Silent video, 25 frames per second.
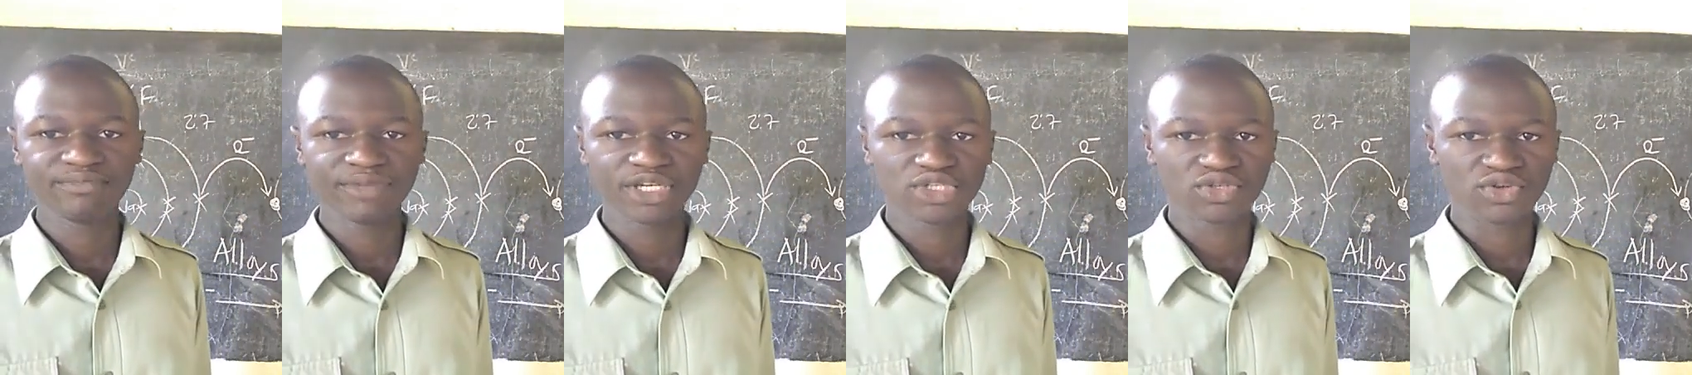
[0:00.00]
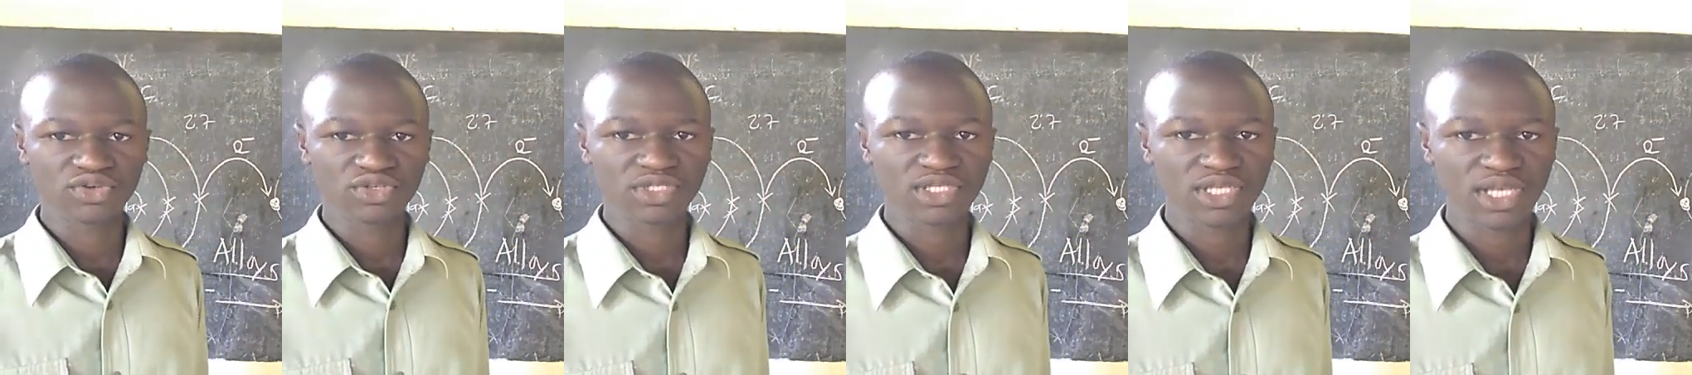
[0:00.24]

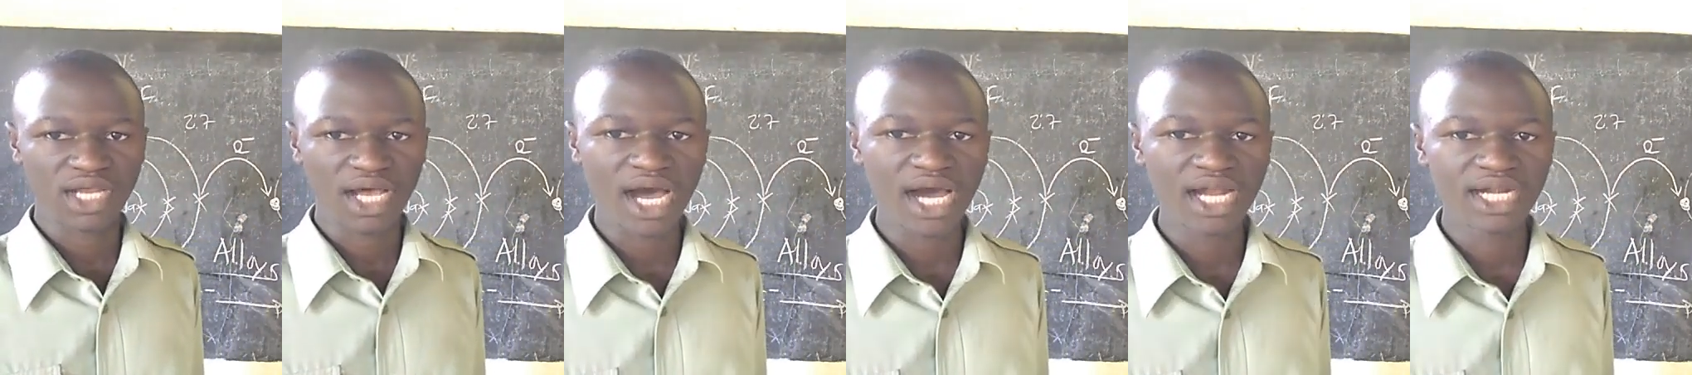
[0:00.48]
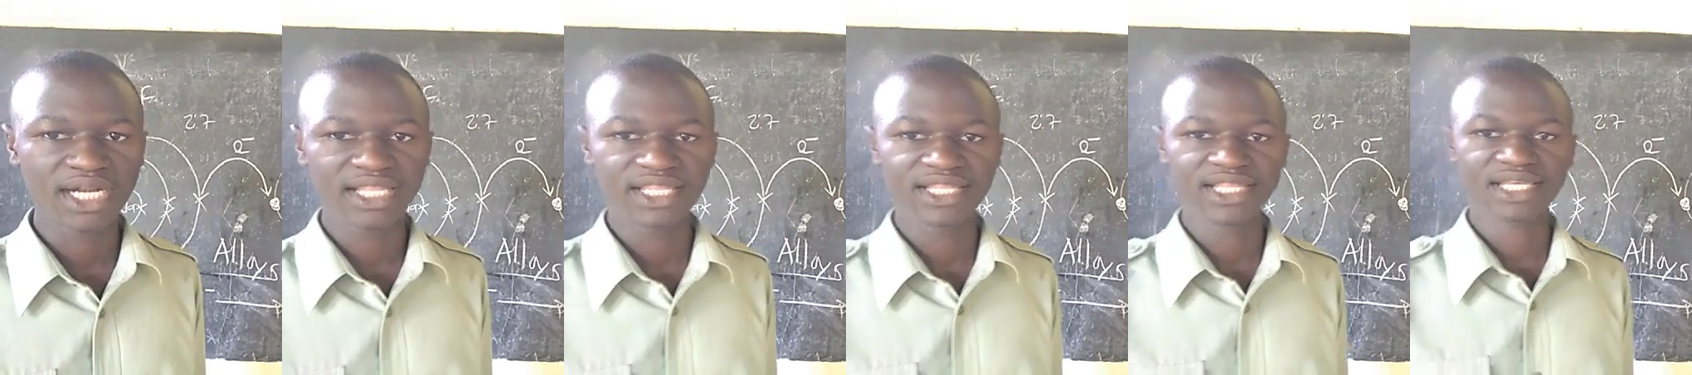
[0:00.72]
metals,
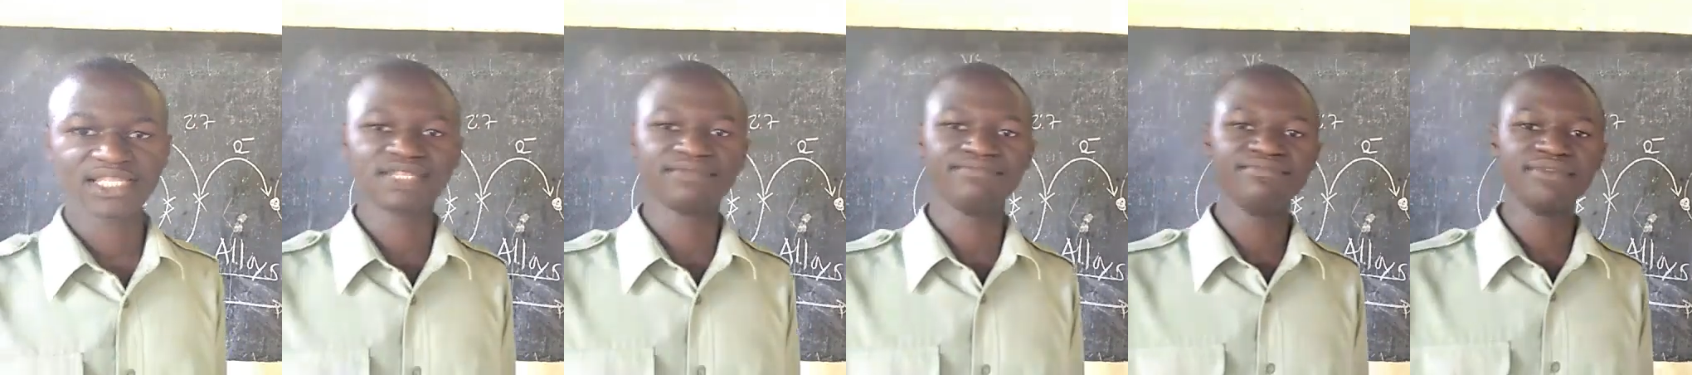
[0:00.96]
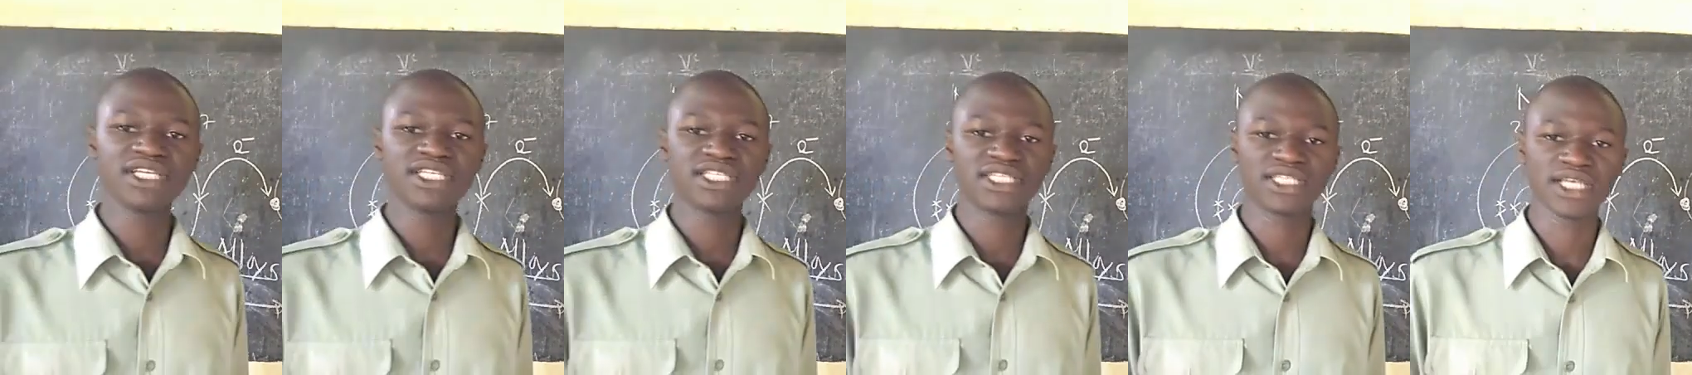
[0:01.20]
and that
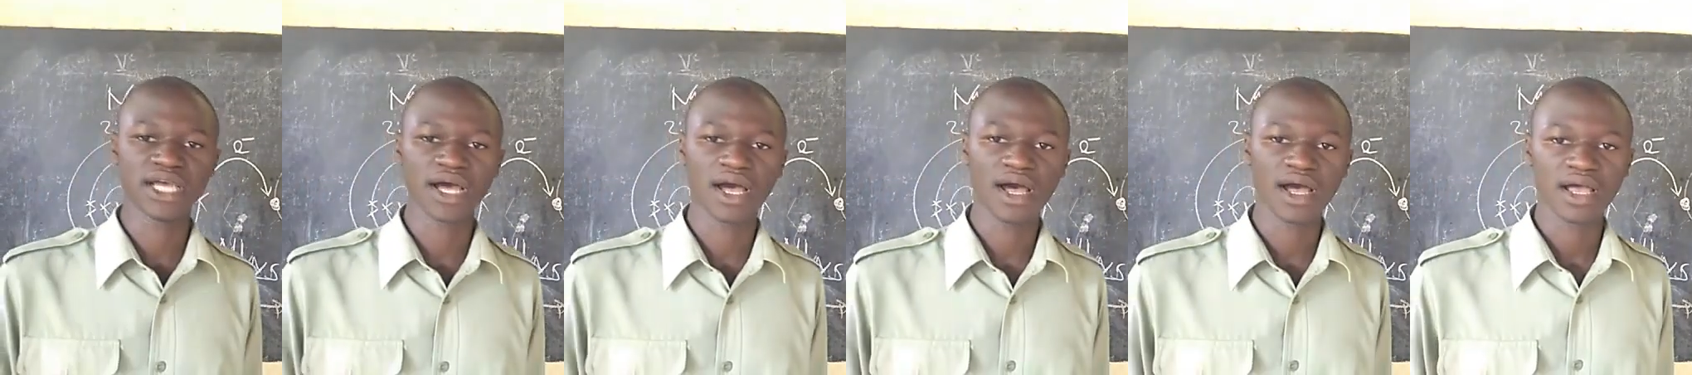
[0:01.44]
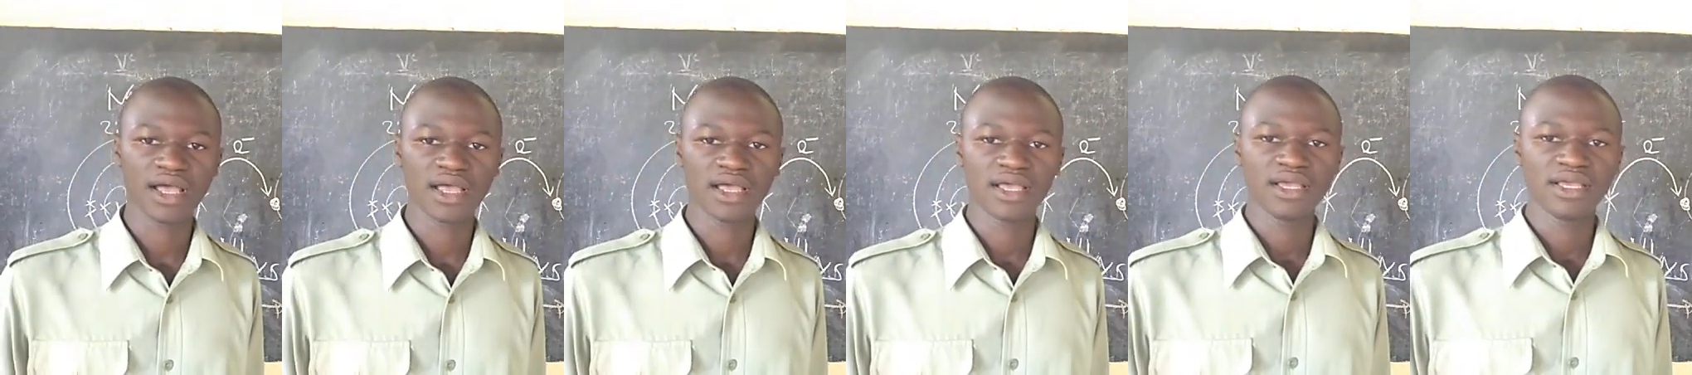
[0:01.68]
mixture